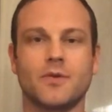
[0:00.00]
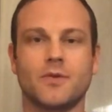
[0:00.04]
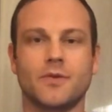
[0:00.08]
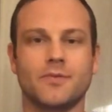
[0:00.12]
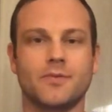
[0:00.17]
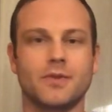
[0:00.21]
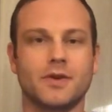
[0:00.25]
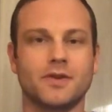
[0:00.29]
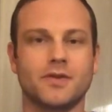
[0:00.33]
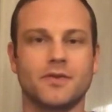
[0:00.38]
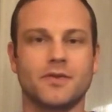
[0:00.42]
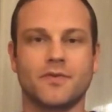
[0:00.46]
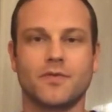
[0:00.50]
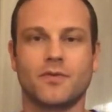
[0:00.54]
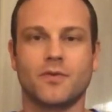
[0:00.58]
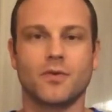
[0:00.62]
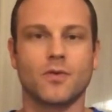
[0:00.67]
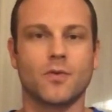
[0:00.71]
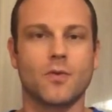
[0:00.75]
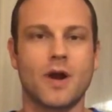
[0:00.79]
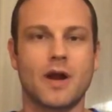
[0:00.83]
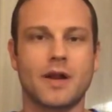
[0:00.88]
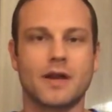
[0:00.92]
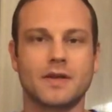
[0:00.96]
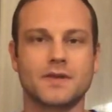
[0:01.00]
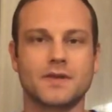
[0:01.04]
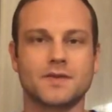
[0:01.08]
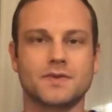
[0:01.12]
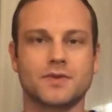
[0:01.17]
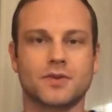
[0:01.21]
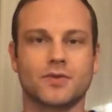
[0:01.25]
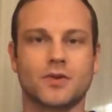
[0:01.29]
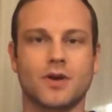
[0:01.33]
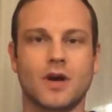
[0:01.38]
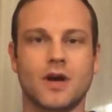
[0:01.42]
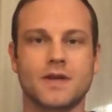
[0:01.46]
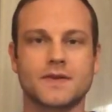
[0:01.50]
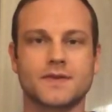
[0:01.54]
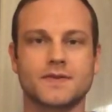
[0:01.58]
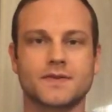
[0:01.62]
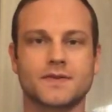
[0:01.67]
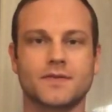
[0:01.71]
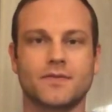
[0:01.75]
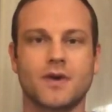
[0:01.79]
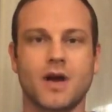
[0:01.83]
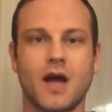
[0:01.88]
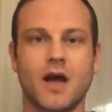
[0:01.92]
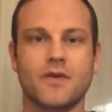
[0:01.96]
We've been to 4 weddings
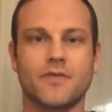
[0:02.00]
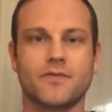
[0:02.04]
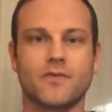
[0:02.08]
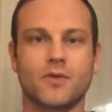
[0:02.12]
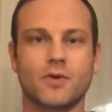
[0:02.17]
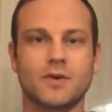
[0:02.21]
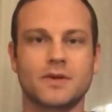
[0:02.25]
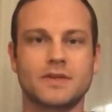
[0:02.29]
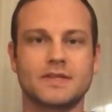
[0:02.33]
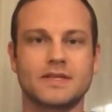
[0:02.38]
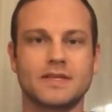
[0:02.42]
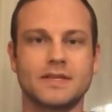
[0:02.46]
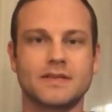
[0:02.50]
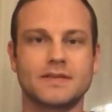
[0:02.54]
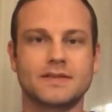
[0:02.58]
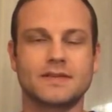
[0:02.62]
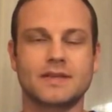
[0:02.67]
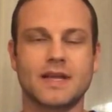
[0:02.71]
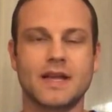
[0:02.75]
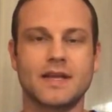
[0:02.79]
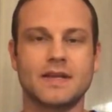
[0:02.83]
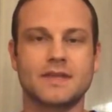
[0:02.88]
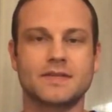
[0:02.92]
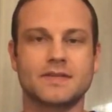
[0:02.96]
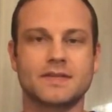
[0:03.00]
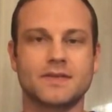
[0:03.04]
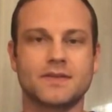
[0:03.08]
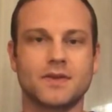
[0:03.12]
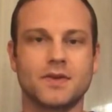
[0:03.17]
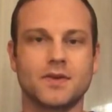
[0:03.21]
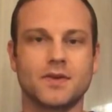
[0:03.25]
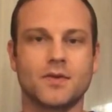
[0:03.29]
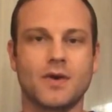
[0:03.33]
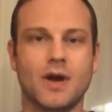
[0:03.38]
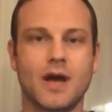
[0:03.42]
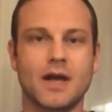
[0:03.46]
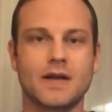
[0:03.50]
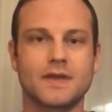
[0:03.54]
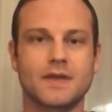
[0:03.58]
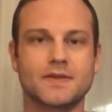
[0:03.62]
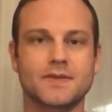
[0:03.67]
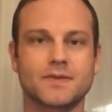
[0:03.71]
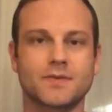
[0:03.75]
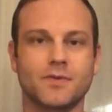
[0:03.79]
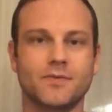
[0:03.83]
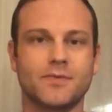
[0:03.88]
across 14 states in the US.